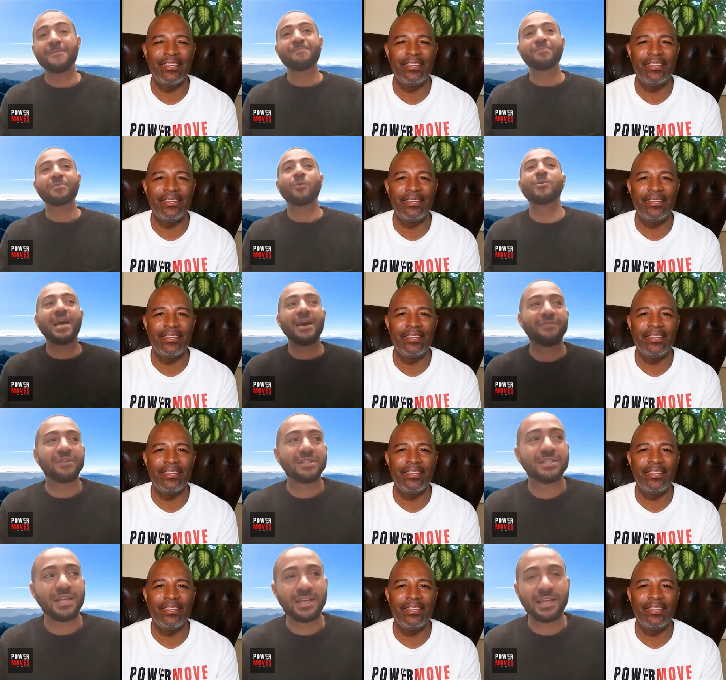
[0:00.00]
Speaker 1: we have this
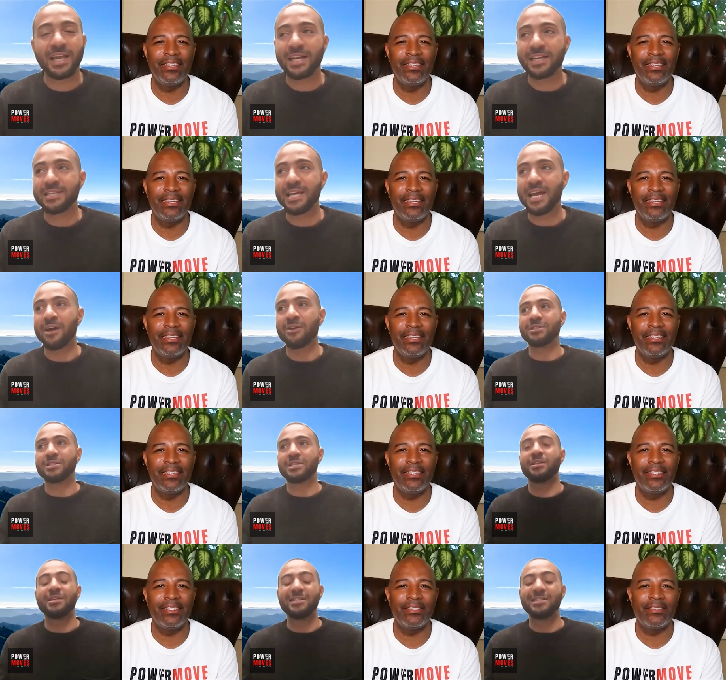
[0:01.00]
thing like down to
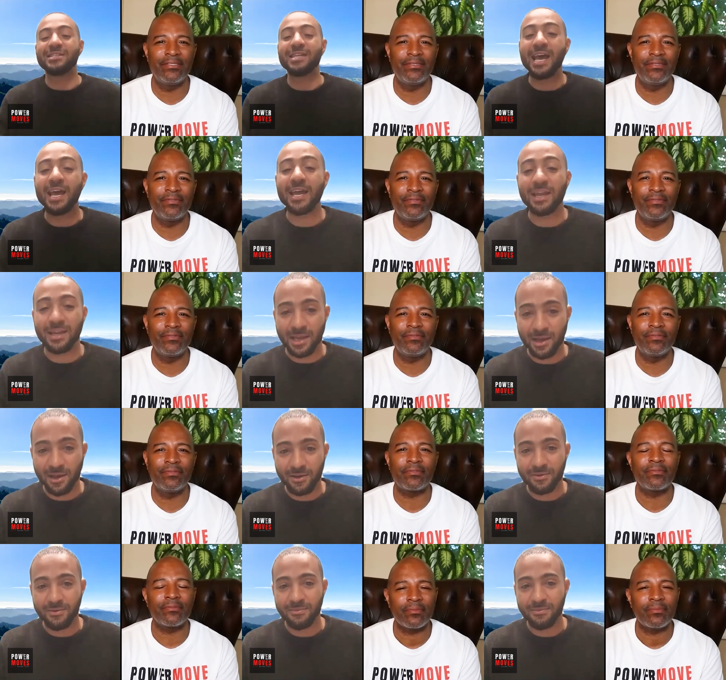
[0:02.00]
the day now,
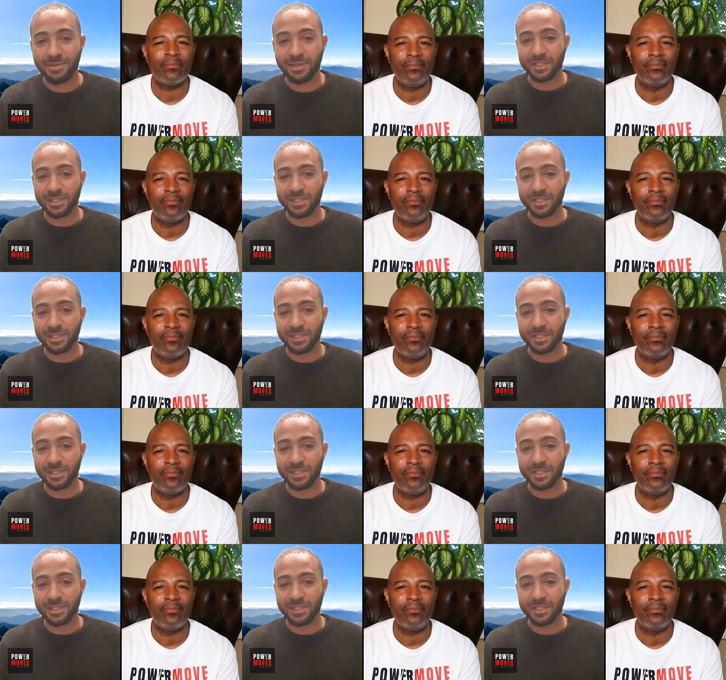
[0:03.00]
because there's